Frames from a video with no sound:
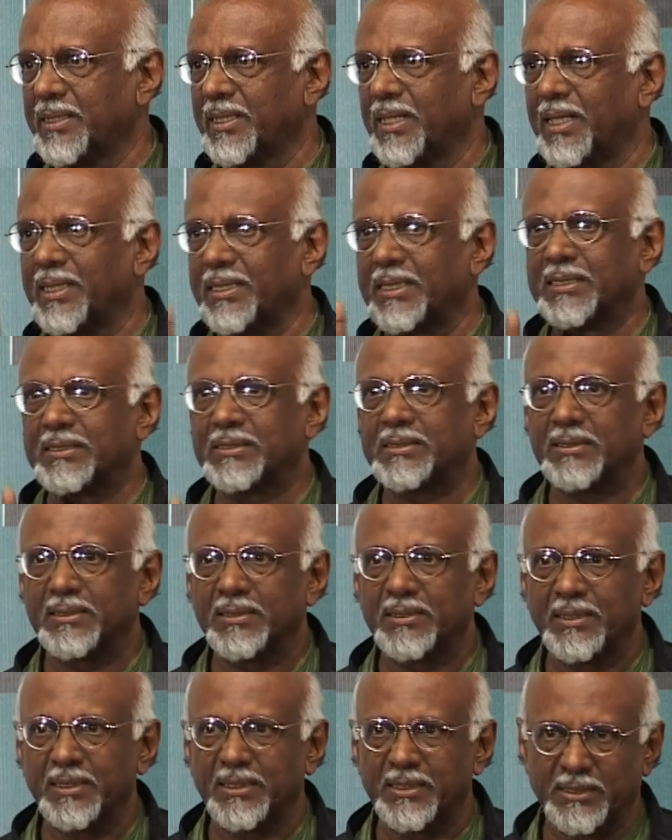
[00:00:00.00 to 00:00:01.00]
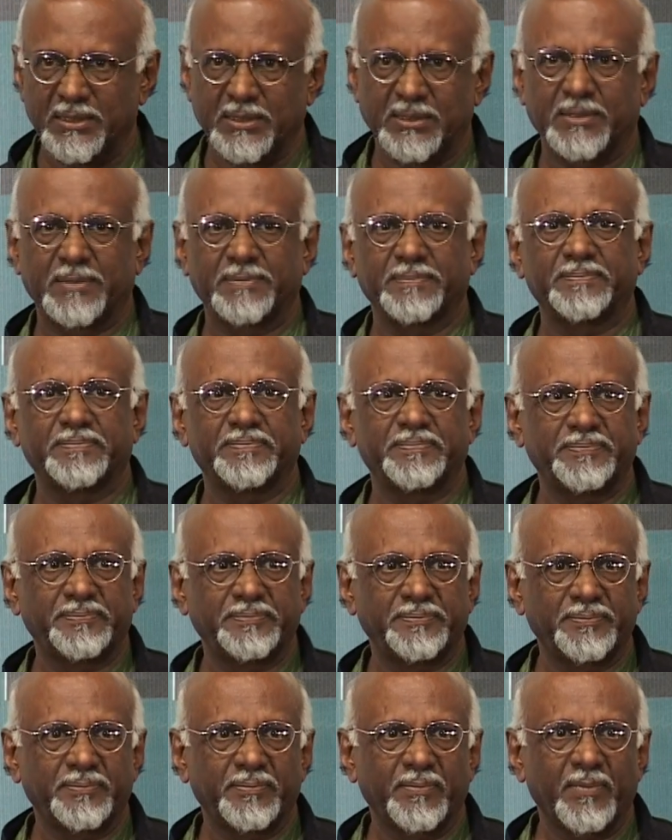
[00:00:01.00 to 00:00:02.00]
artist is.
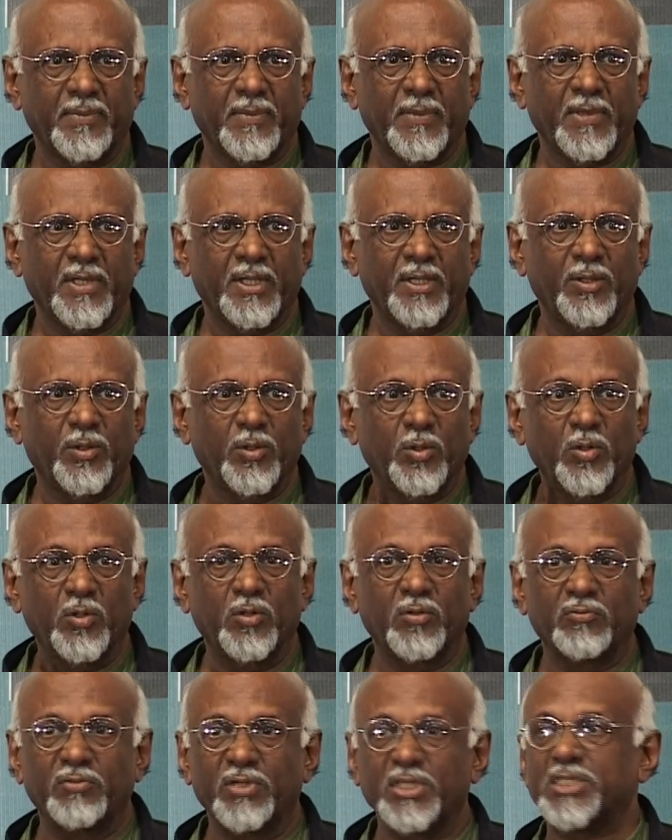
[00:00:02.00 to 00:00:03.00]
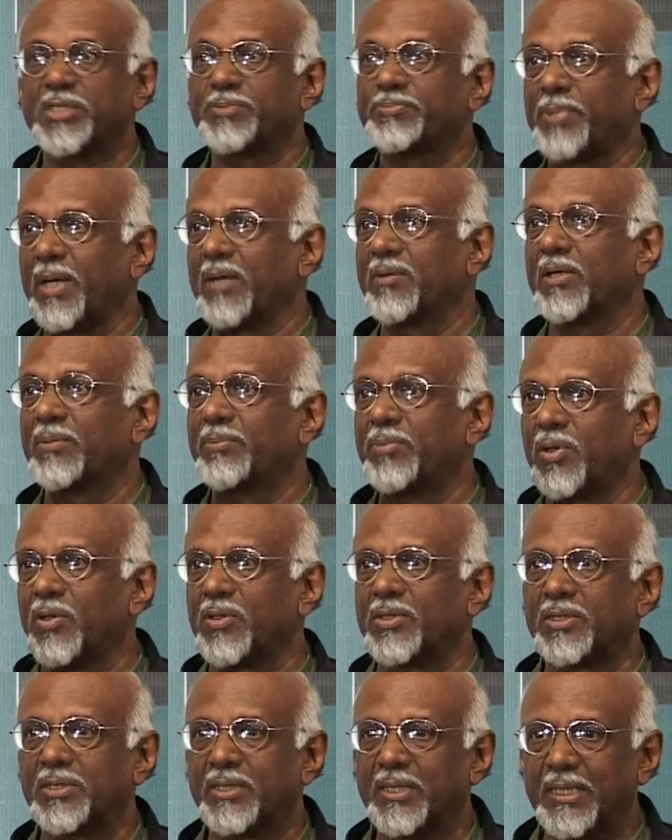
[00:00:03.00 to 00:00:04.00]
You know which power
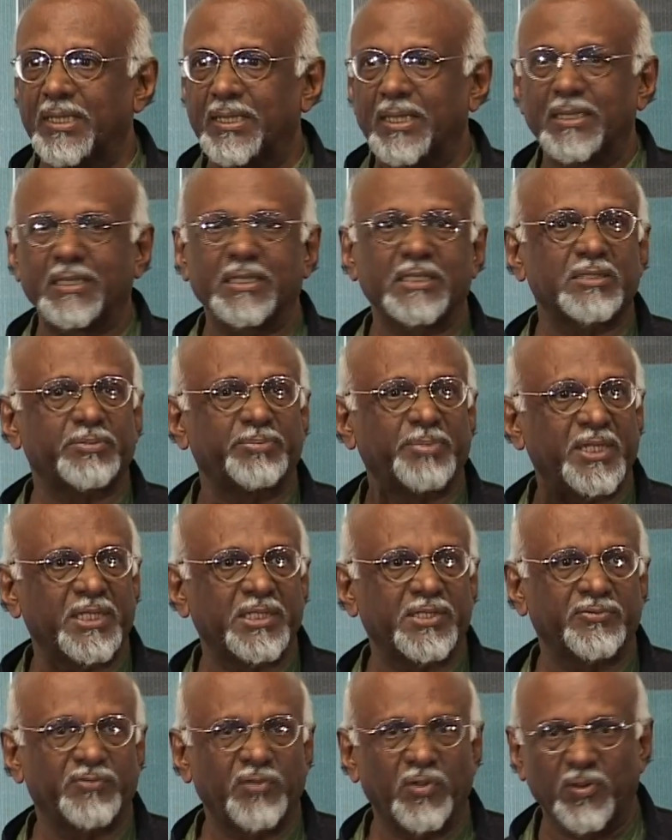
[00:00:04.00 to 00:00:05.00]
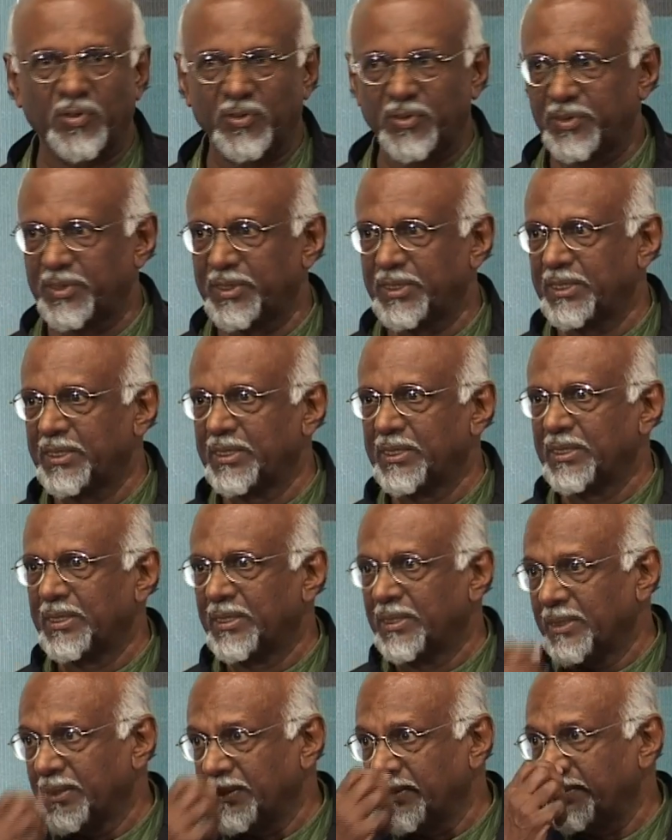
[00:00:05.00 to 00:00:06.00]
block that artist speaks for.
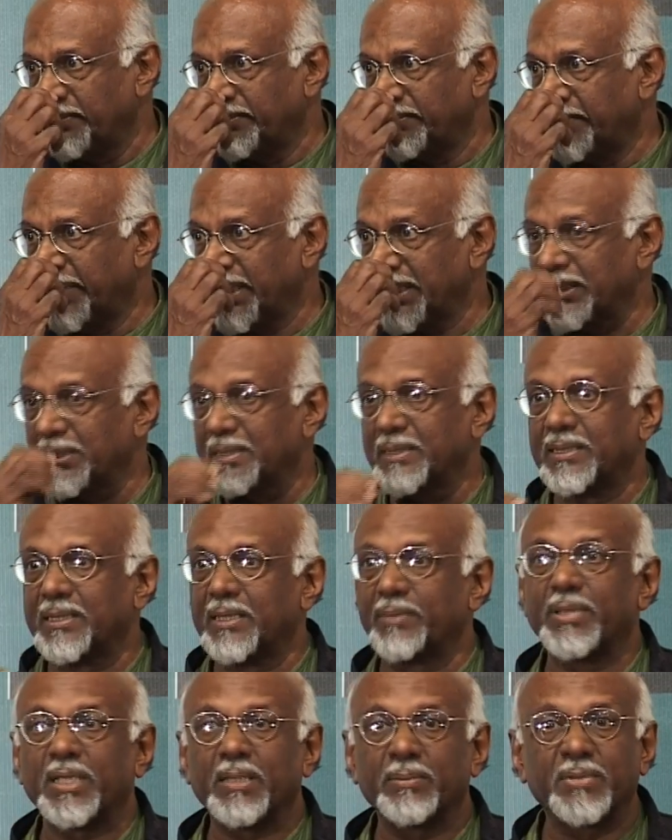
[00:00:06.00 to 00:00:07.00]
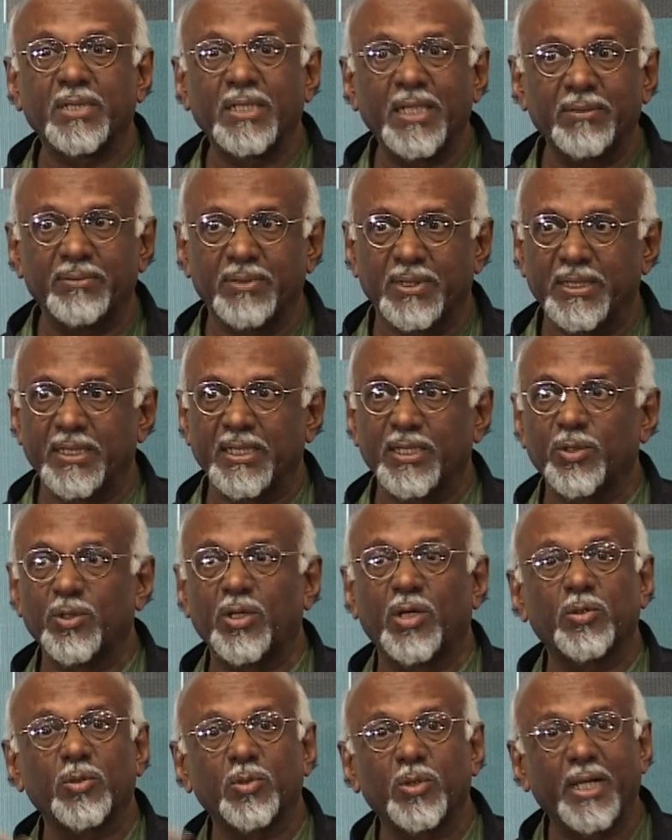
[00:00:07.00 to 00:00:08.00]
But they become clever, they know
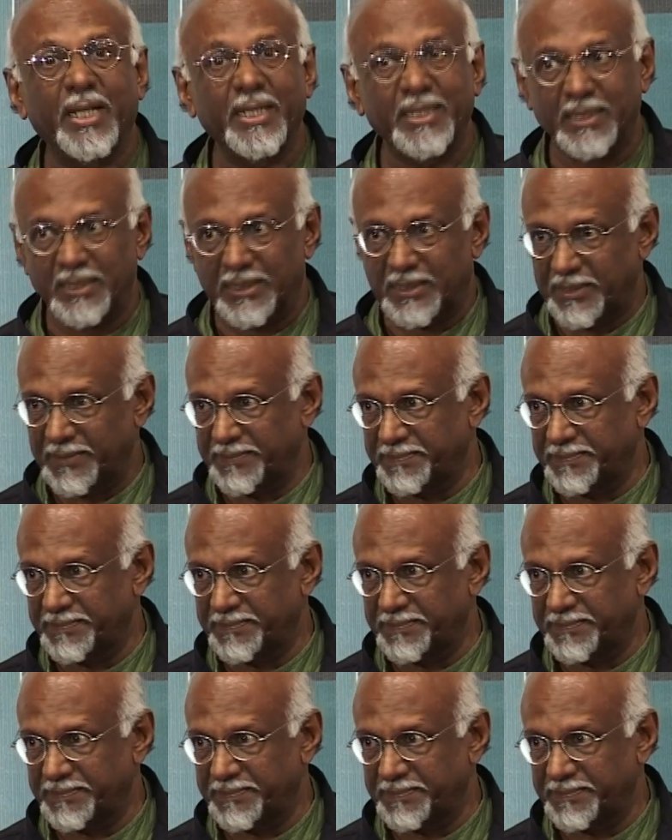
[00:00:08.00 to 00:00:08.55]
how to hide it.